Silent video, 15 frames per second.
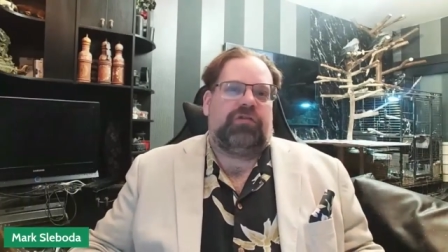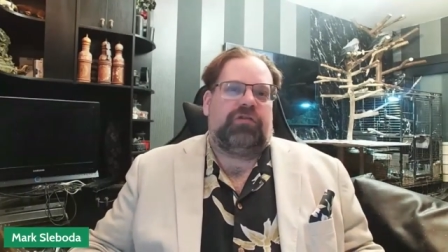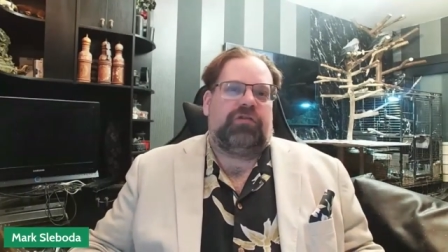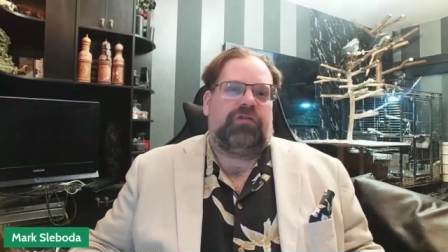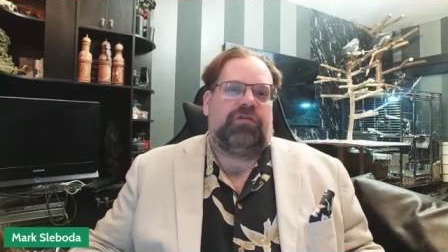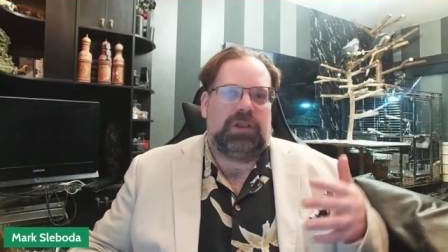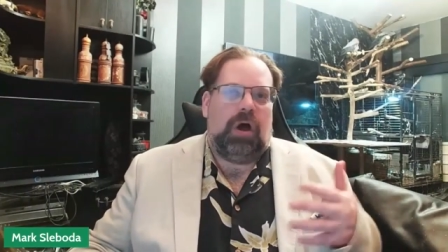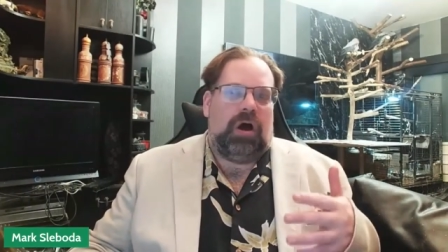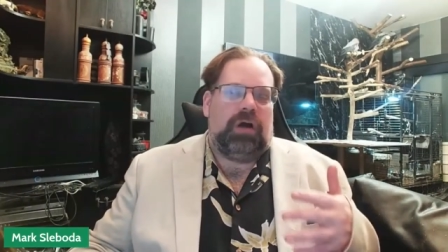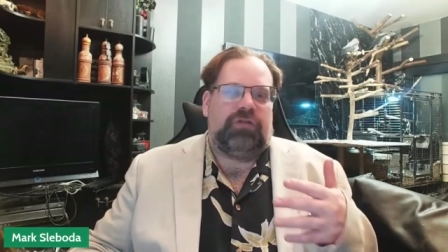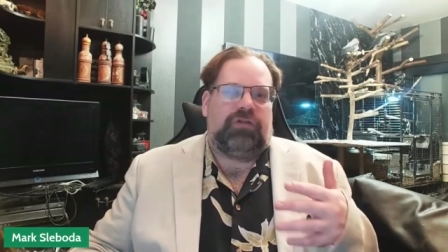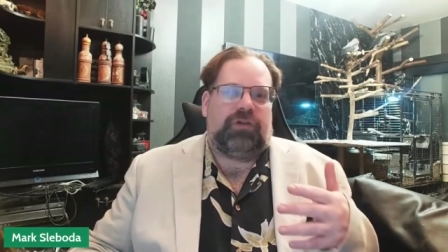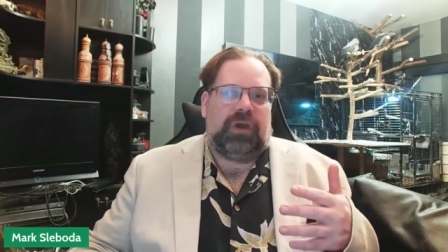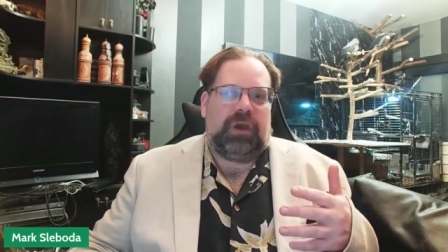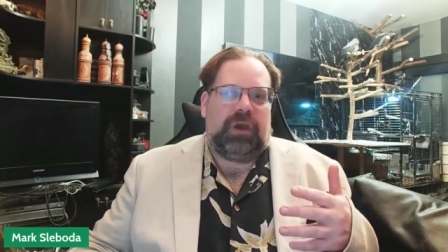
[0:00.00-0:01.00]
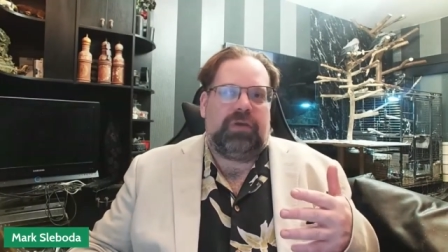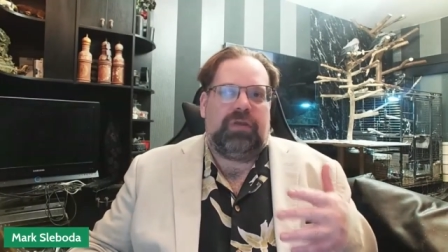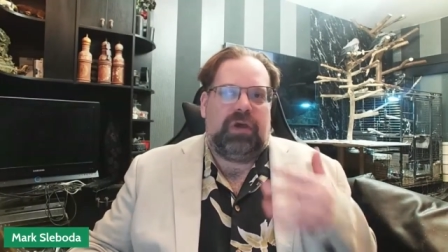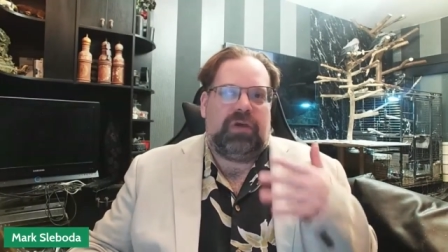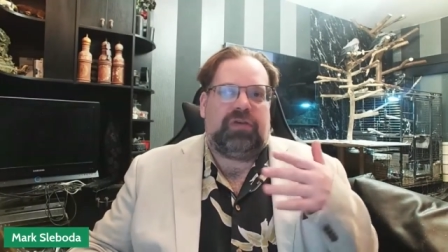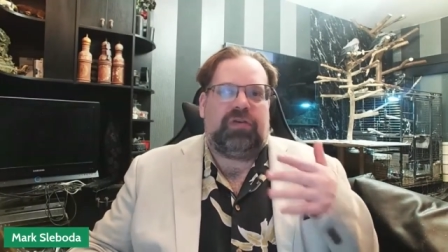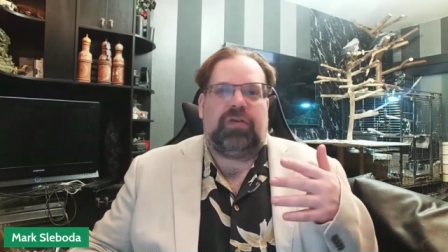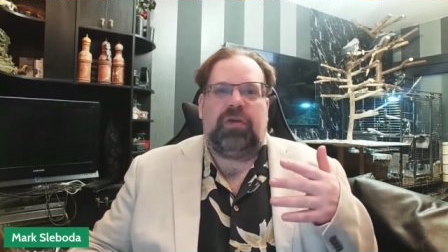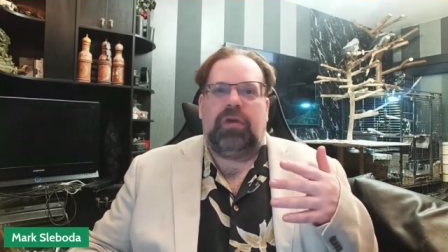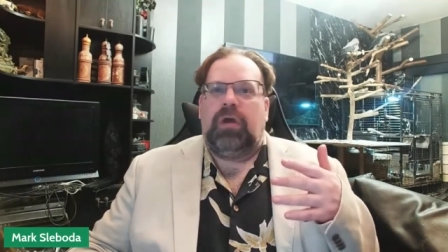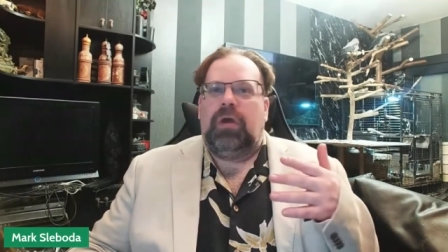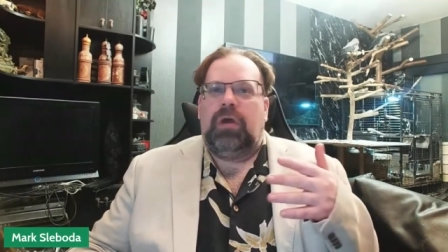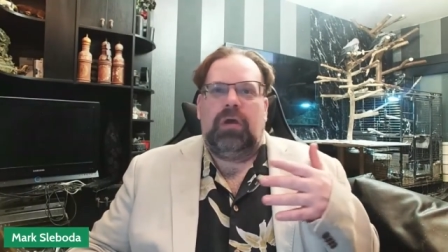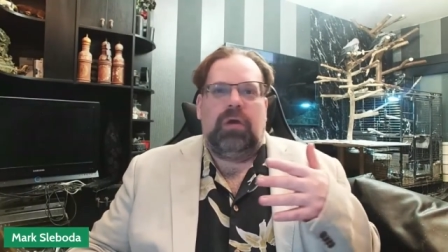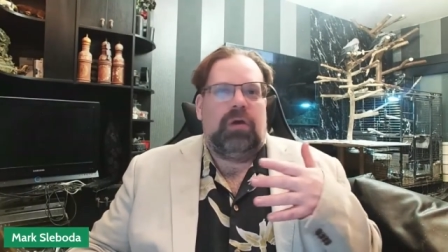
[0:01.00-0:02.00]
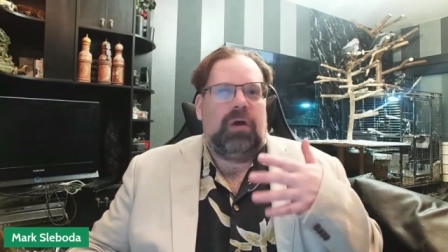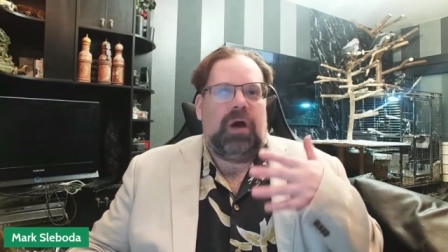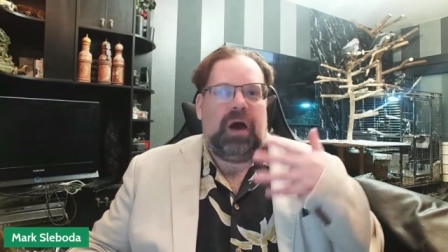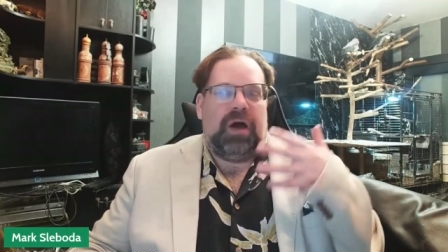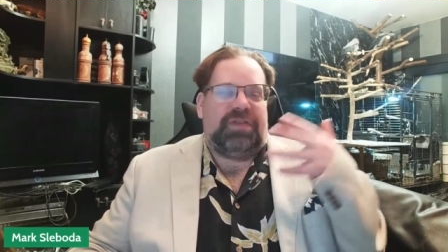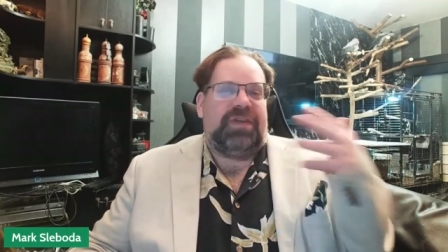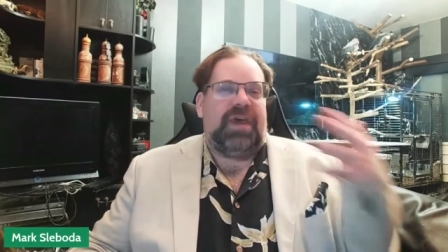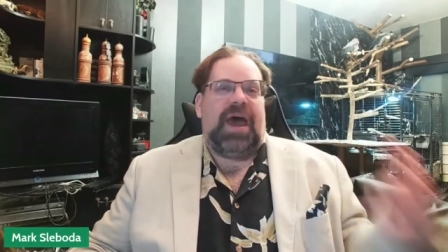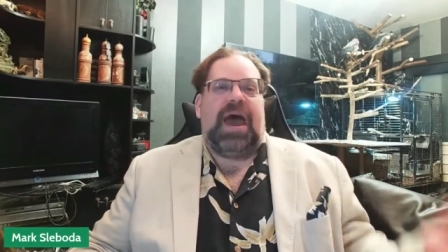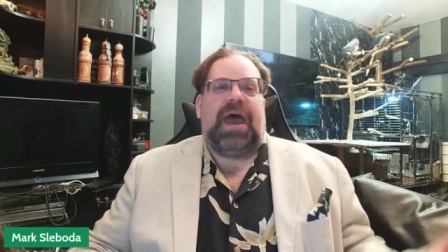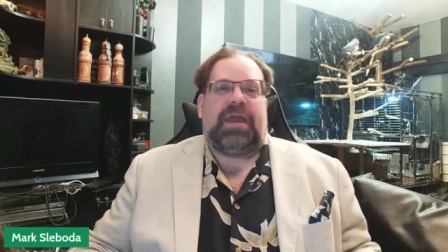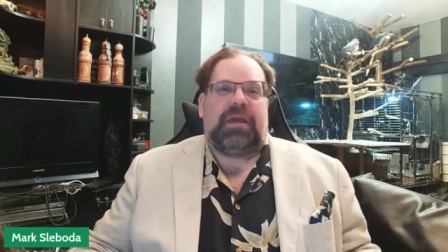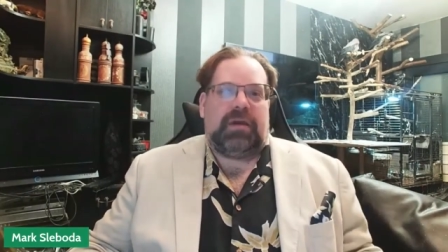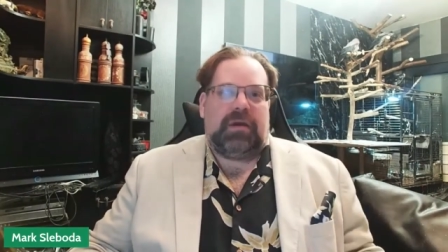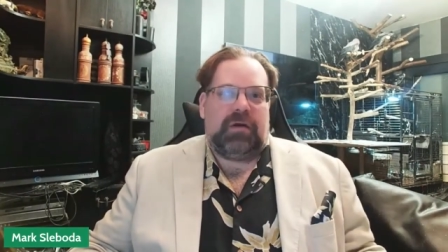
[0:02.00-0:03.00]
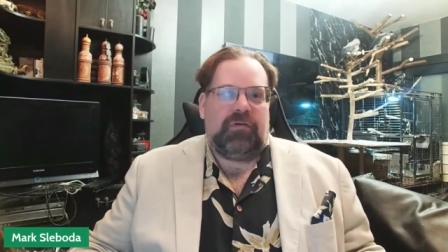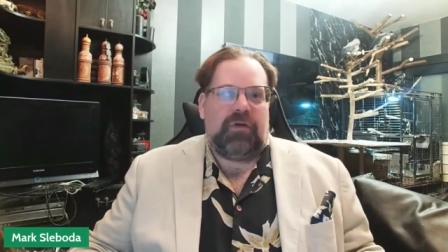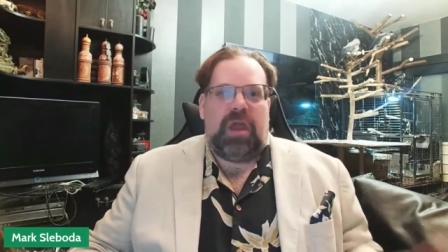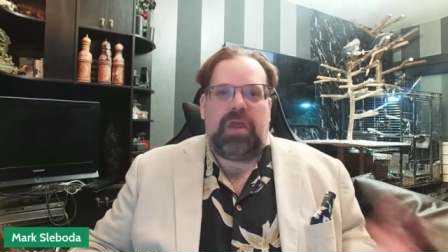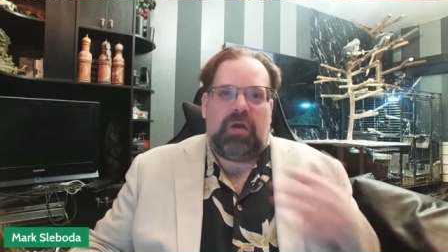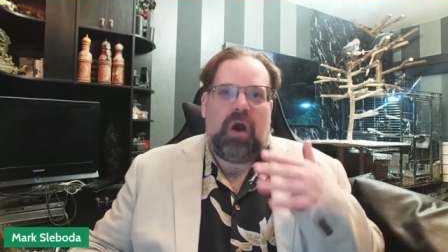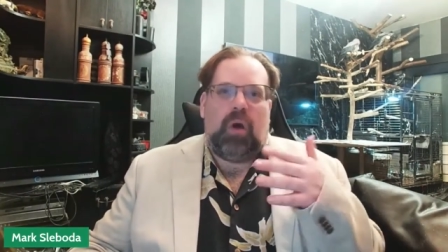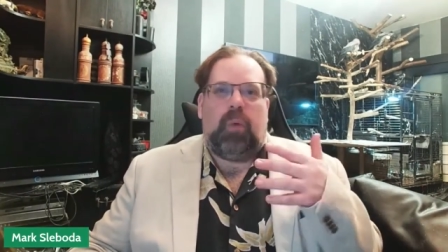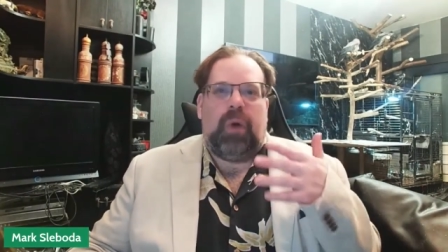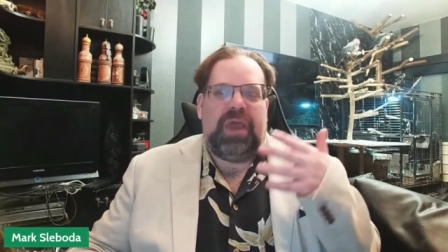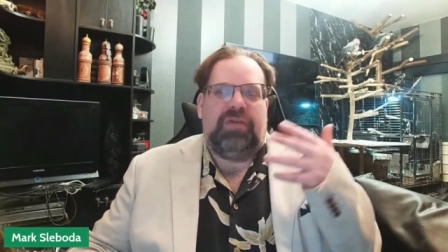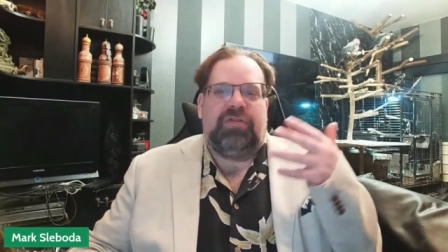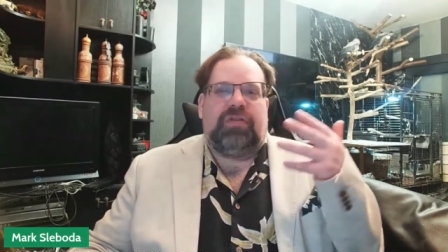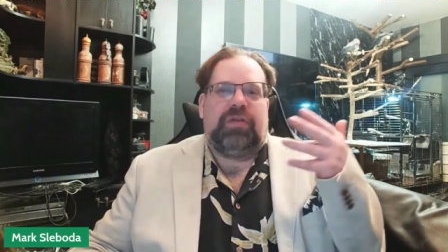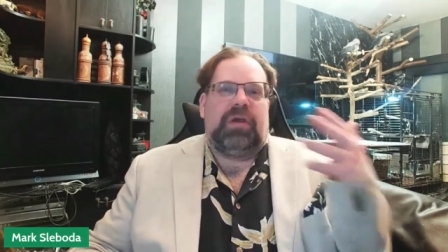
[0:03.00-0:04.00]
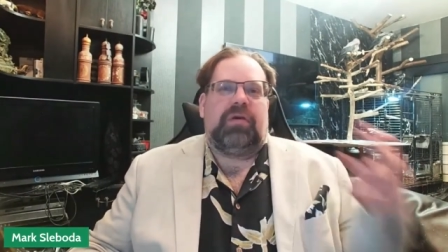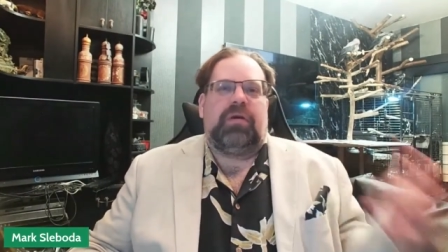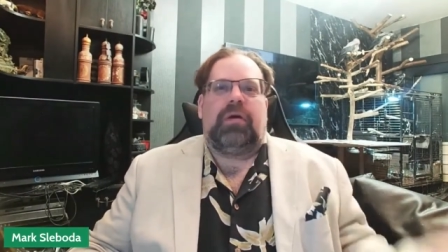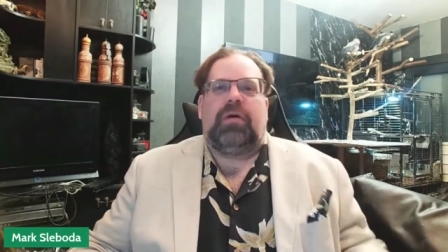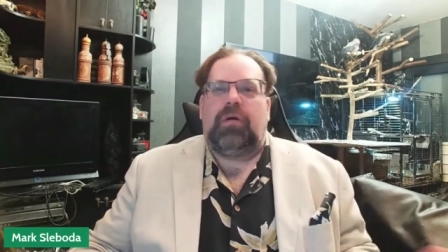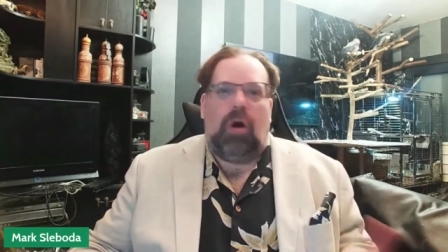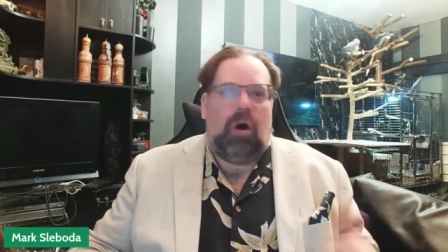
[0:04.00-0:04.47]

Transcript: in launching this attack, right, a mm-hmm. wasting